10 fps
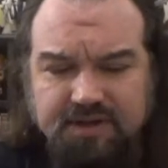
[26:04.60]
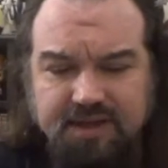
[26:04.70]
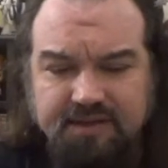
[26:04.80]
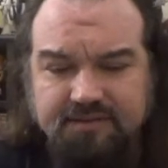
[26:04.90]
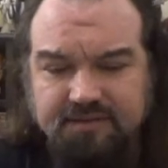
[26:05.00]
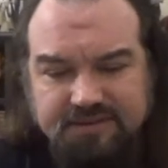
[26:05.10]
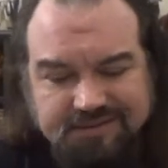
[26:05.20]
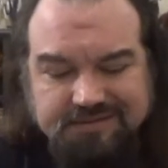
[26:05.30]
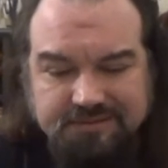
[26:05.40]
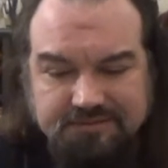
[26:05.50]
hastily,
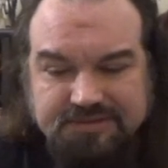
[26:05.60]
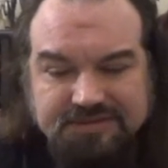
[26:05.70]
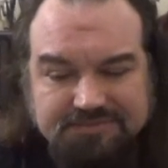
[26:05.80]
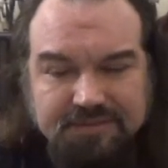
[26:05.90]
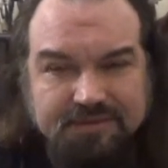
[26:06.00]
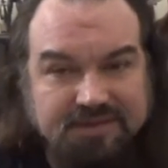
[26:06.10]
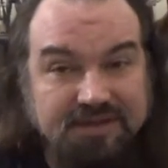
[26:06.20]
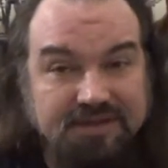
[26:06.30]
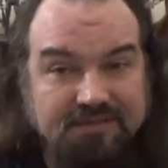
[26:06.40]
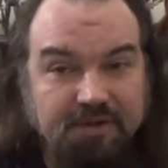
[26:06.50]
and so maybe
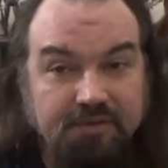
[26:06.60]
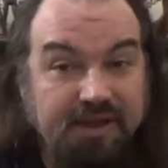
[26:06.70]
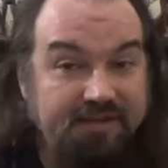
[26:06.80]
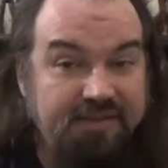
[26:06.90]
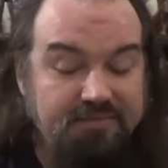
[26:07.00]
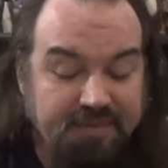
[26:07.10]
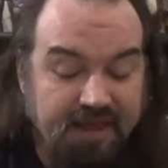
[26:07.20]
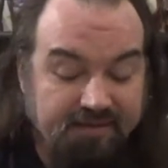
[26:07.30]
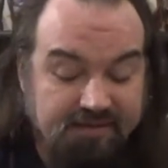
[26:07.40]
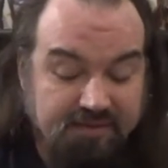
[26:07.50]
his bowline isn't the
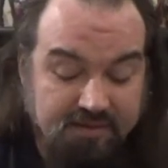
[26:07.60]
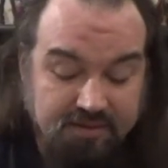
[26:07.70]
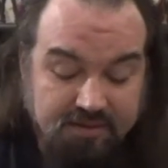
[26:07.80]
best.